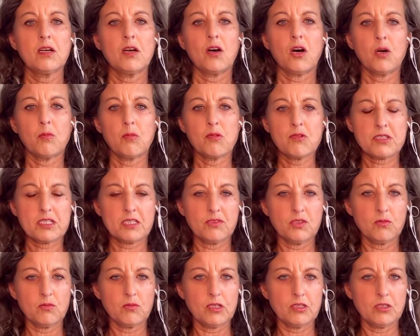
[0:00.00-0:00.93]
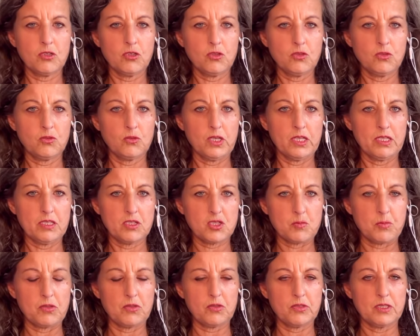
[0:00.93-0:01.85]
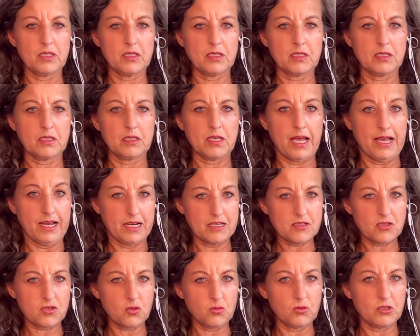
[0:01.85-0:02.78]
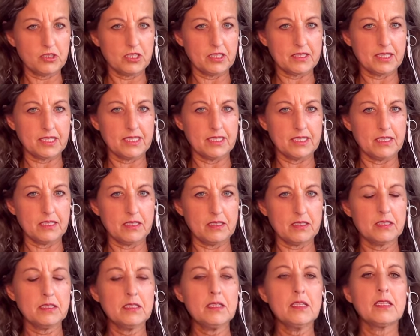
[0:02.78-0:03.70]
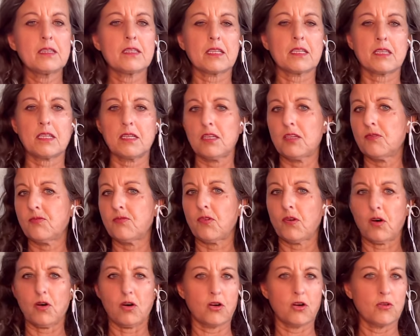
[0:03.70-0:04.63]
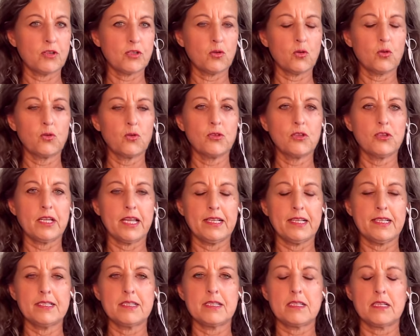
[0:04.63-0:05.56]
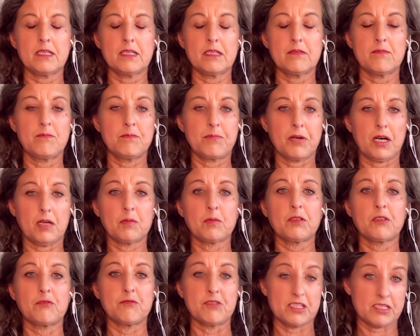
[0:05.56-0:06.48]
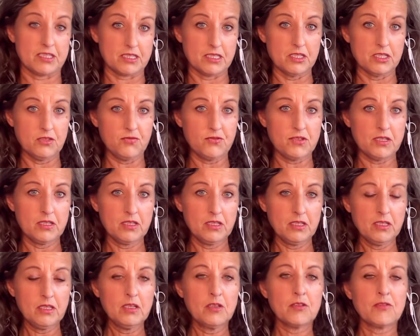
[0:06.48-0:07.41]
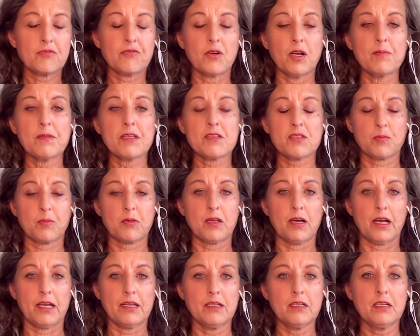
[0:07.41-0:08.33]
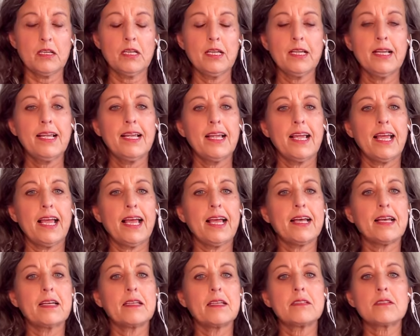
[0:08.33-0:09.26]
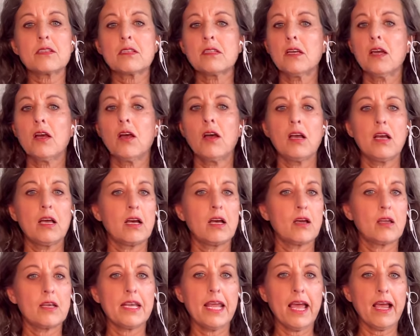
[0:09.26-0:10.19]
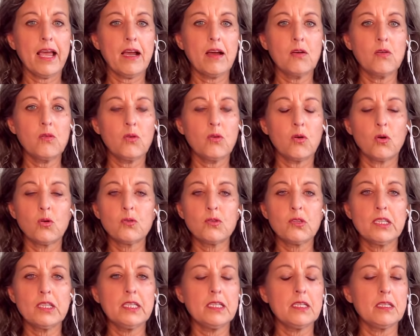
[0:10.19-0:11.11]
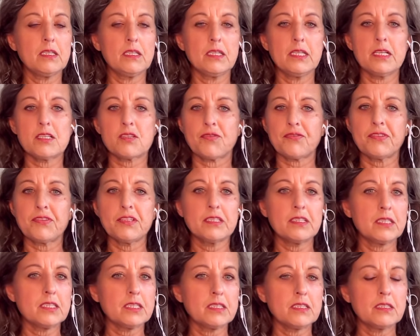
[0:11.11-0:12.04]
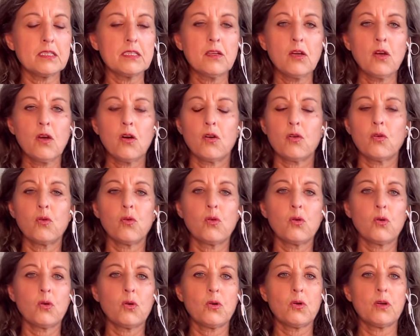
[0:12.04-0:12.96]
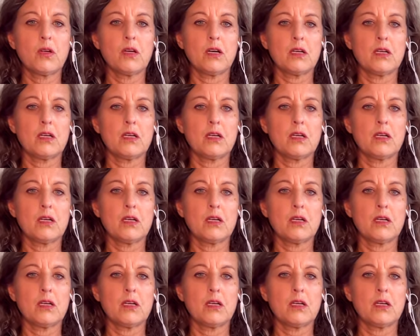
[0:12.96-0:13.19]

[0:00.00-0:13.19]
Almost everyone who is building has the wood that they need, that they've already ordered and indeed probably received from the supplier, and now only needs fill in or